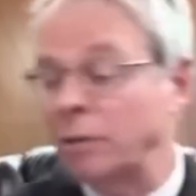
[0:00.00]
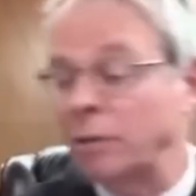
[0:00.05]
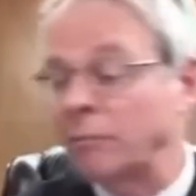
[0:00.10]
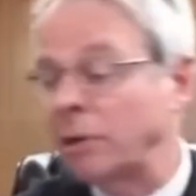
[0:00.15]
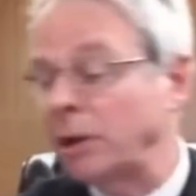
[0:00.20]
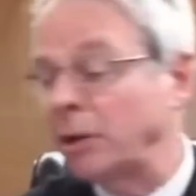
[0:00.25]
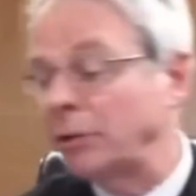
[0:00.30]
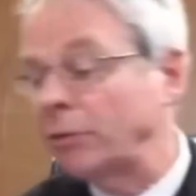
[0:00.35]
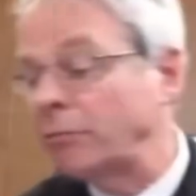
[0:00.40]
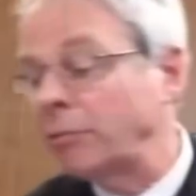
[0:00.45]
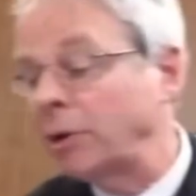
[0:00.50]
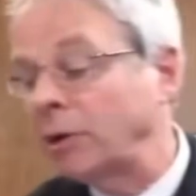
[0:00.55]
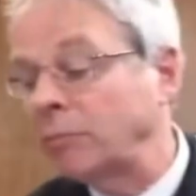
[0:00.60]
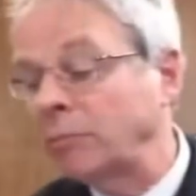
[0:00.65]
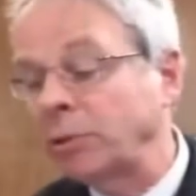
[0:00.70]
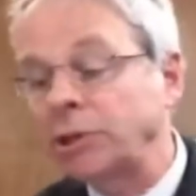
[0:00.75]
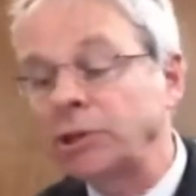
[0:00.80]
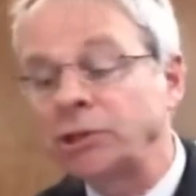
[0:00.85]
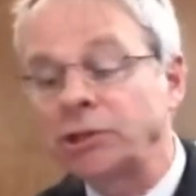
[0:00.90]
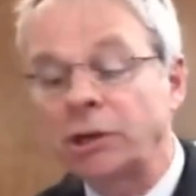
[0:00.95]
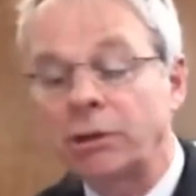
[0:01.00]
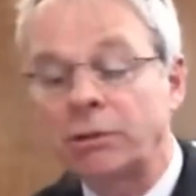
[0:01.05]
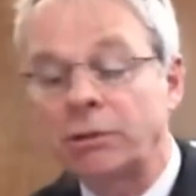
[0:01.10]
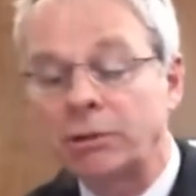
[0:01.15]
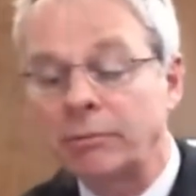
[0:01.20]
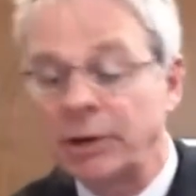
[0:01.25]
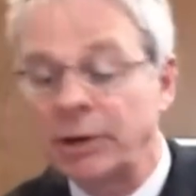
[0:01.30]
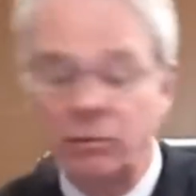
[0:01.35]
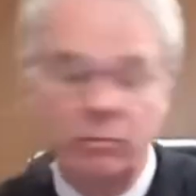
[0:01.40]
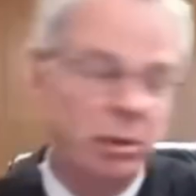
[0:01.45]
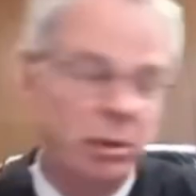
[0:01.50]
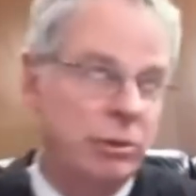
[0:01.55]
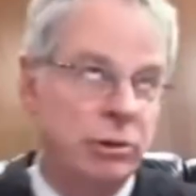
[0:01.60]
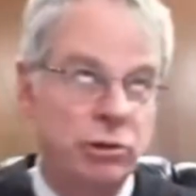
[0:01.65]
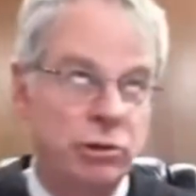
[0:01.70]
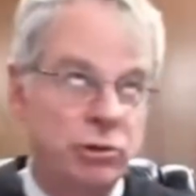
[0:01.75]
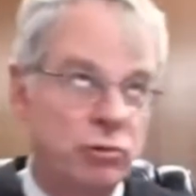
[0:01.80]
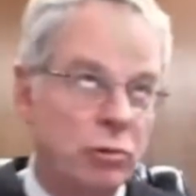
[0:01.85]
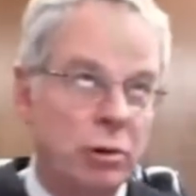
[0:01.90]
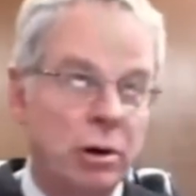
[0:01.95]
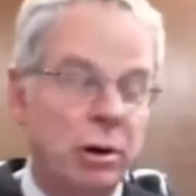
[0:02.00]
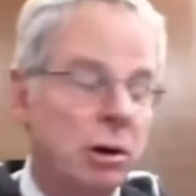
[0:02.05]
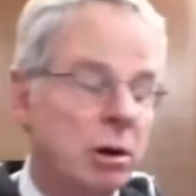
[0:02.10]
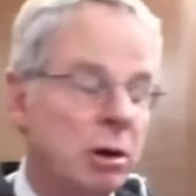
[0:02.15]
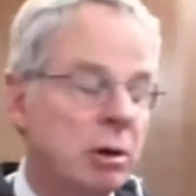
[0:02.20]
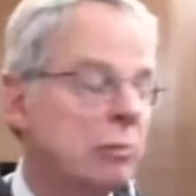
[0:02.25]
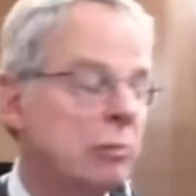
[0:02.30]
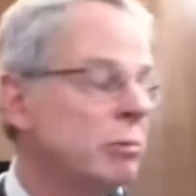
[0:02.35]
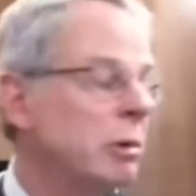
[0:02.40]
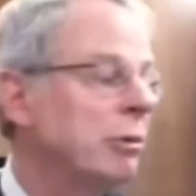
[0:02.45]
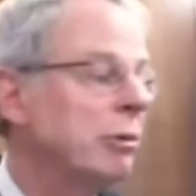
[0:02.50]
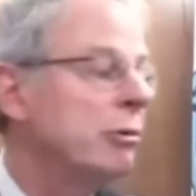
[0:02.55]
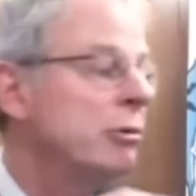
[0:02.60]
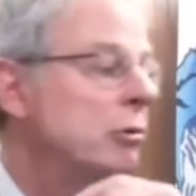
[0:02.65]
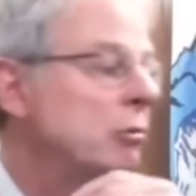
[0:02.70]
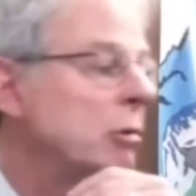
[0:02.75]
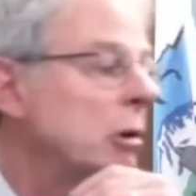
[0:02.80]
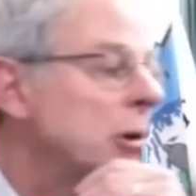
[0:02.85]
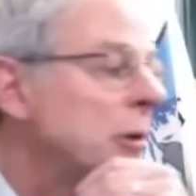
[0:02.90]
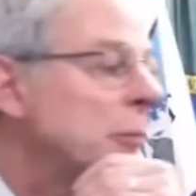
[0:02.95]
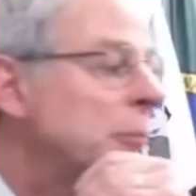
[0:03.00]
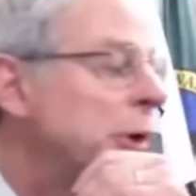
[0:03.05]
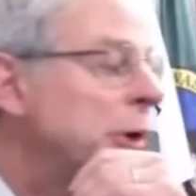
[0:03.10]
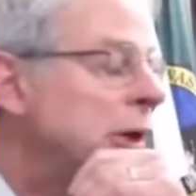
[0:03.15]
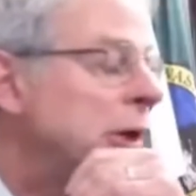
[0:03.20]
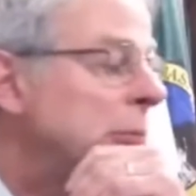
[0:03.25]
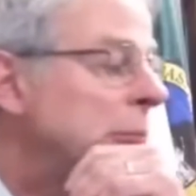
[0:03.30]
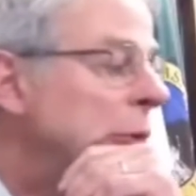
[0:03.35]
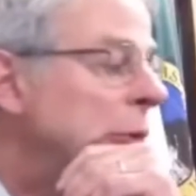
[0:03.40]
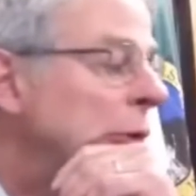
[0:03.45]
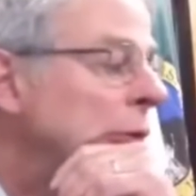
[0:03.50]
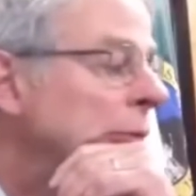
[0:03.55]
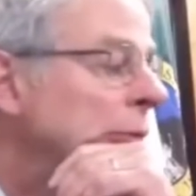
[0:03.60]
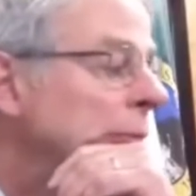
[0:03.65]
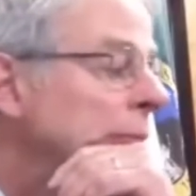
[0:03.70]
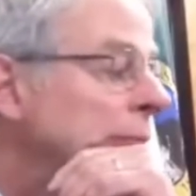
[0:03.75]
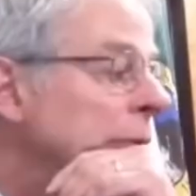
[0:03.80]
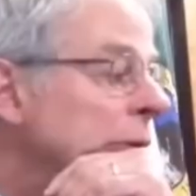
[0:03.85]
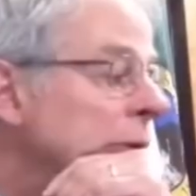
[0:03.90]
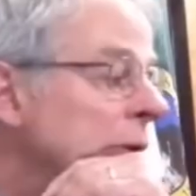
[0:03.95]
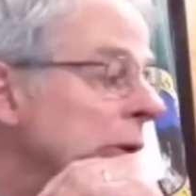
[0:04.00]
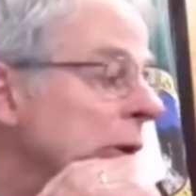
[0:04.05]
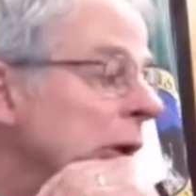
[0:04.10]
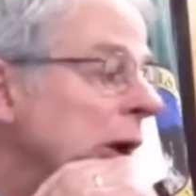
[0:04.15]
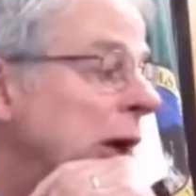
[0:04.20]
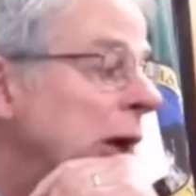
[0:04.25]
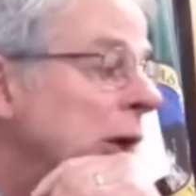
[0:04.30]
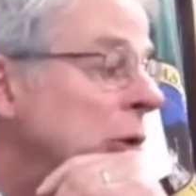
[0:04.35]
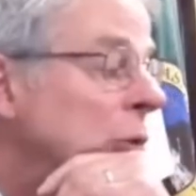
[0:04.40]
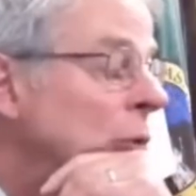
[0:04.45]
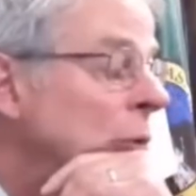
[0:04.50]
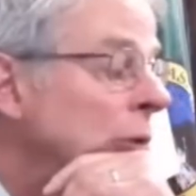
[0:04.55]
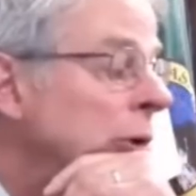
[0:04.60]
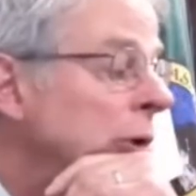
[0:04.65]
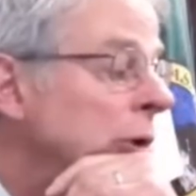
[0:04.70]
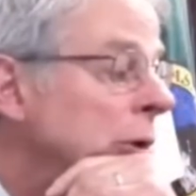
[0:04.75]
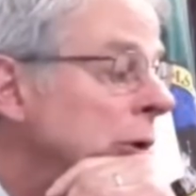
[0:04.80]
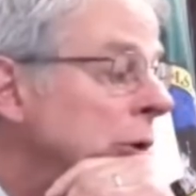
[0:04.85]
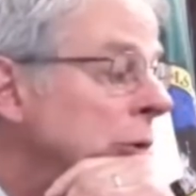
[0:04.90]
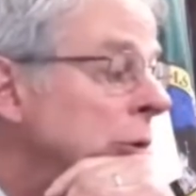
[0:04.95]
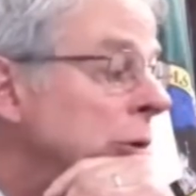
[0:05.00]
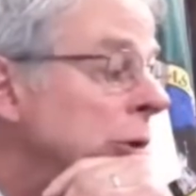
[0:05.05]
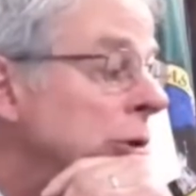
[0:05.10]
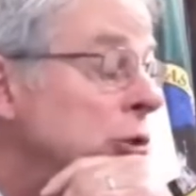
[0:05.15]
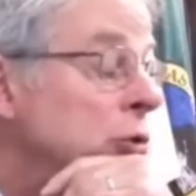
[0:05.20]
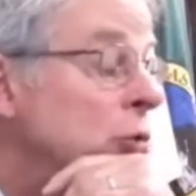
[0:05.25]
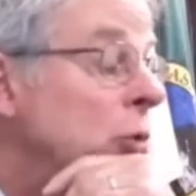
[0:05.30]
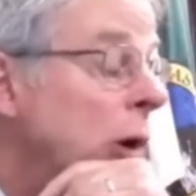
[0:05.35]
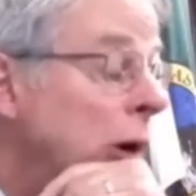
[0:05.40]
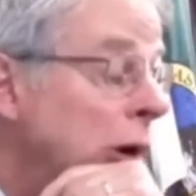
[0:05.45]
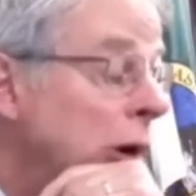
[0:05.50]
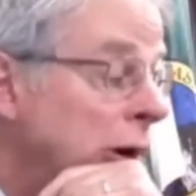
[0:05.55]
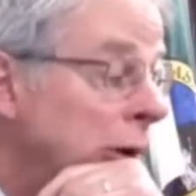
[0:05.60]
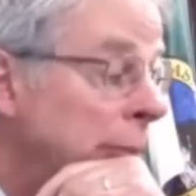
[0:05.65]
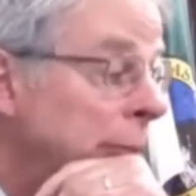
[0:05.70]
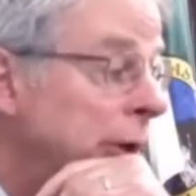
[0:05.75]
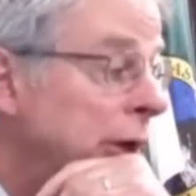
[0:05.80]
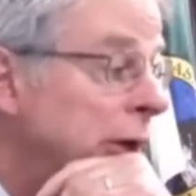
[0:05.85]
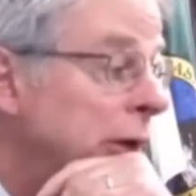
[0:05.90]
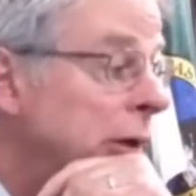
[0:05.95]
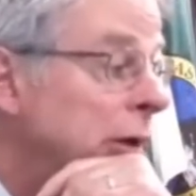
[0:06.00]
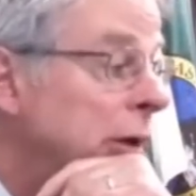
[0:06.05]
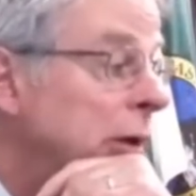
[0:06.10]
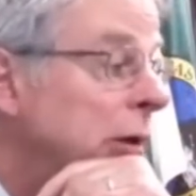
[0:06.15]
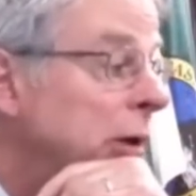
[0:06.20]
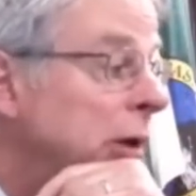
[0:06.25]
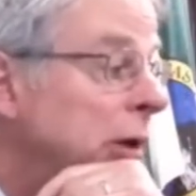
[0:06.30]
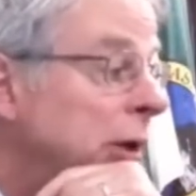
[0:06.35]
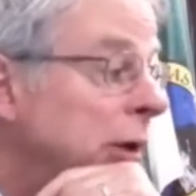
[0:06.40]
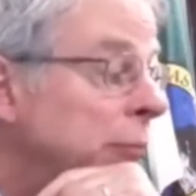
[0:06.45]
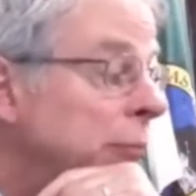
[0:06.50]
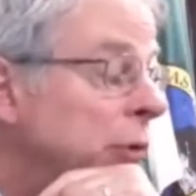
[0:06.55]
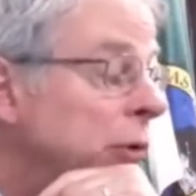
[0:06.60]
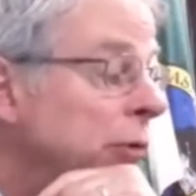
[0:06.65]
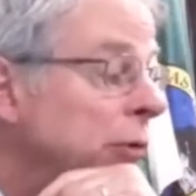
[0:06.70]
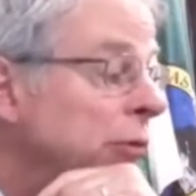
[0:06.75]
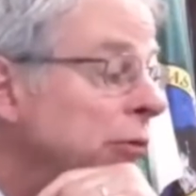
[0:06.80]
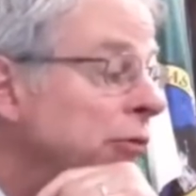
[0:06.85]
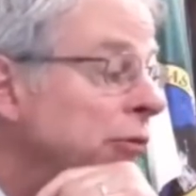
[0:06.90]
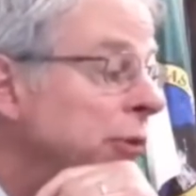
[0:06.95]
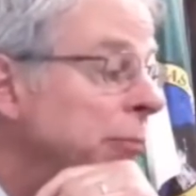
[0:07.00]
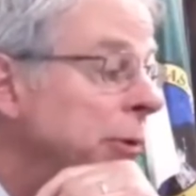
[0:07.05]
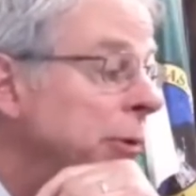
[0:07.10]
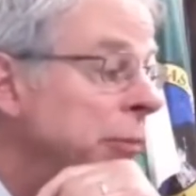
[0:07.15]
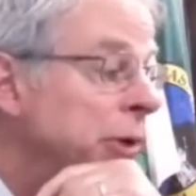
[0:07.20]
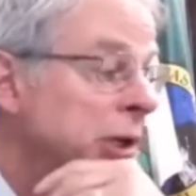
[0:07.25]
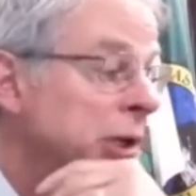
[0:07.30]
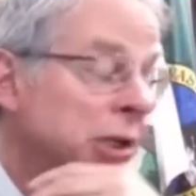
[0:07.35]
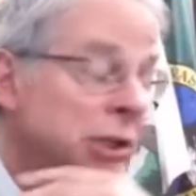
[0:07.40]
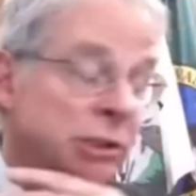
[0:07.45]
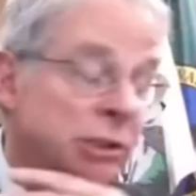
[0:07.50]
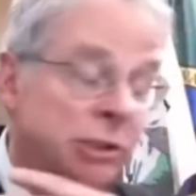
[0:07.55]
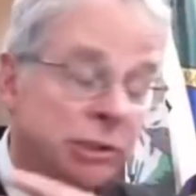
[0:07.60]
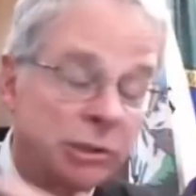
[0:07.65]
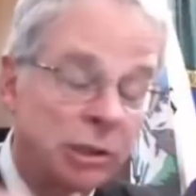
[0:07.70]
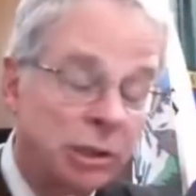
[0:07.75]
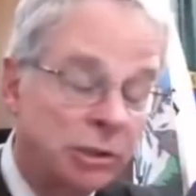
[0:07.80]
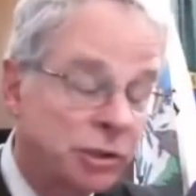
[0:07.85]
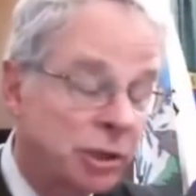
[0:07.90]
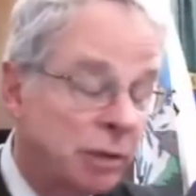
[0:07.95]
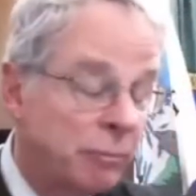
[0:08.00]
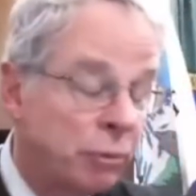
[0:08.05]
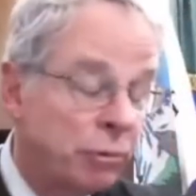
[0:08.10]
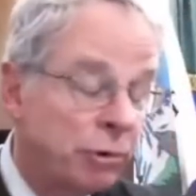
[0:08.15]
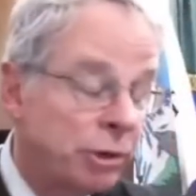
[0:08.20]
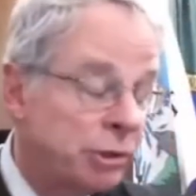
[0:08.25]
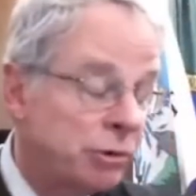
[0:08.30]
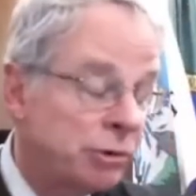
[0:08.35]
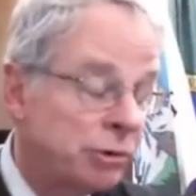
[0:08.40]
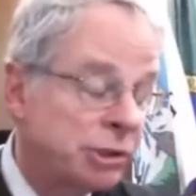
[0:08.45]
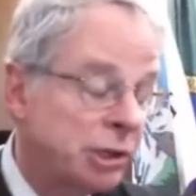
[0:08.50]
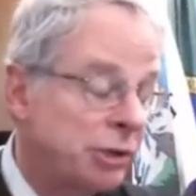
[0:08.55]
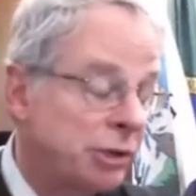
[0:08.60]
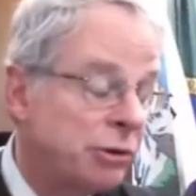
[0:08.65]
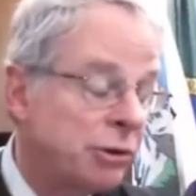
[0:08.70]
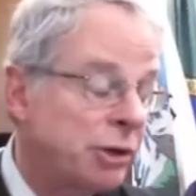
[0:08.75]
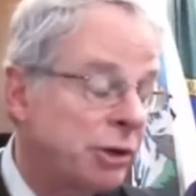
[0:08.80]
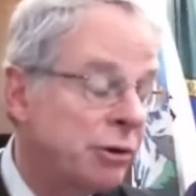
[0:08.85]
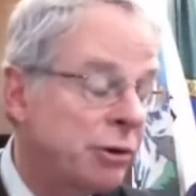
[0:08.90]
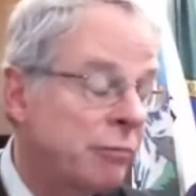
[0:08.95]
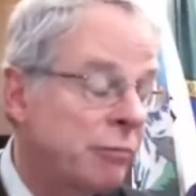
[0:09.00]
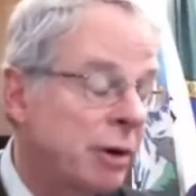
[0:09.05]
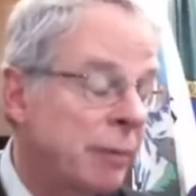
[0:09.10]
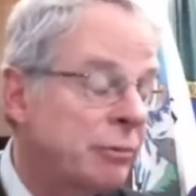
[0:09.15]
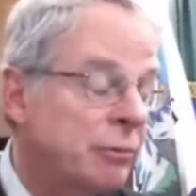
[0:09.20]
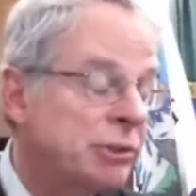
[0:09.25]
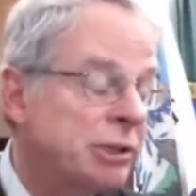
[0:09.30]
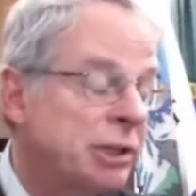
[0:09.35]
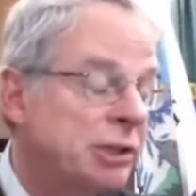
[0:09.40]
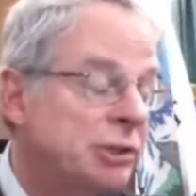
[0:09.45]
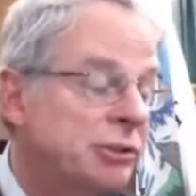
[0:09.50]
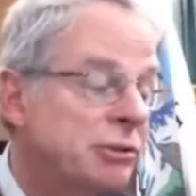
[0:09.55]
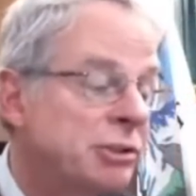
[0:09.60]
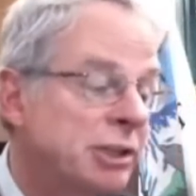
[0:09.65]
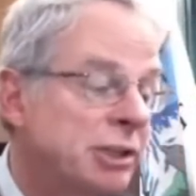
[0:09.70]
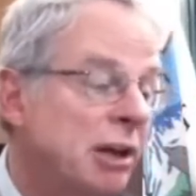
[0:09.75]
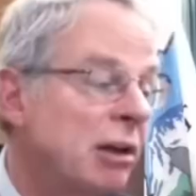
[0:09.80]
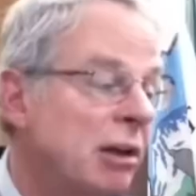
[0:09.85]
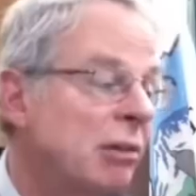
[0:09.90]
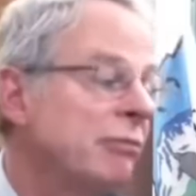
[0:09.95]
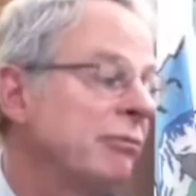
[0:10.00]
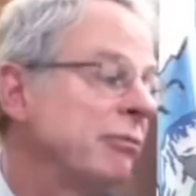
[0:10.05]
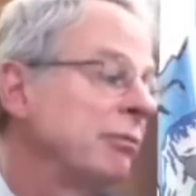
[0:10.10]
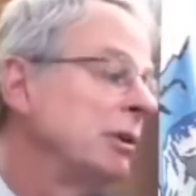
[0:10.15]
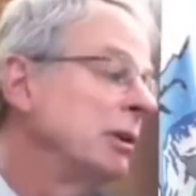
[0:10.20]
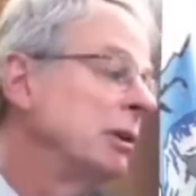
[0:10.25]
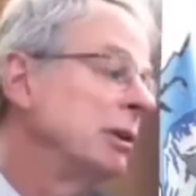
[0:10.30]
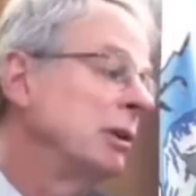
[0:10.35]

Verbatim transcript: of went round and round with each other about whether you are or whether you aren't Peyton Milton. I can only include that you are Peyton uh, Milton simply because at some point you said you're here to represent yourself.